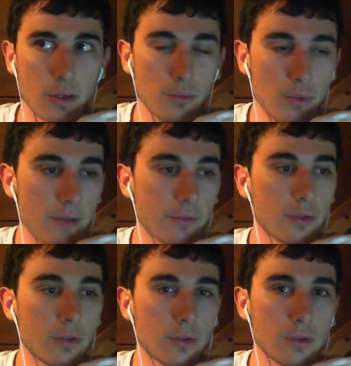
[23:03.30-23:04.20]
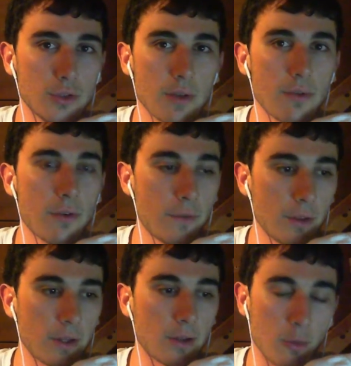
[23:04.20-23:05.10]
never
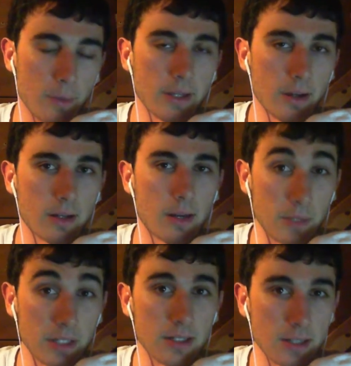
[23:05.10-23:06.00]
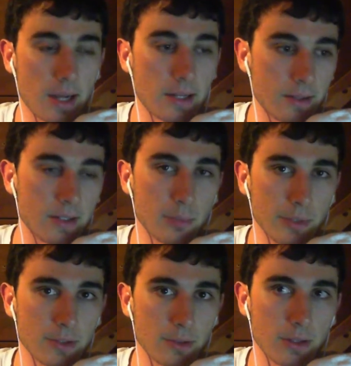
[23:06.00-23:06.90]
feel like, oh my god, I'm gonna die to this
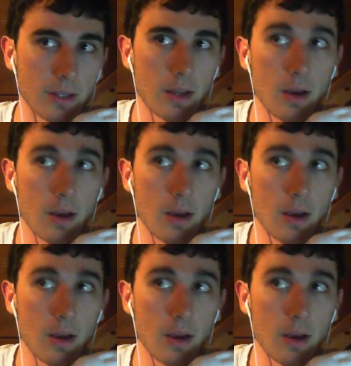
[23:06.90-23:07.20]
blizzard.